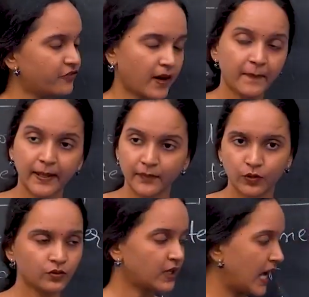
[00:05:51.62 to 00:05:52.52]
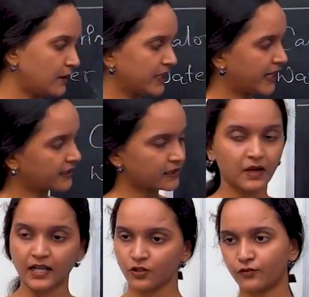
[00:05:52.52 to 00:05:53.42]
from M2, I'll be getting
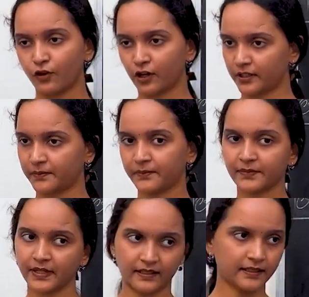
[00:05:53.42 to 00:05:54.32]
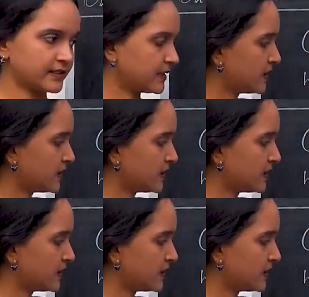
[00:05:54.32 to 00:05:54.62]
mass of water, correct?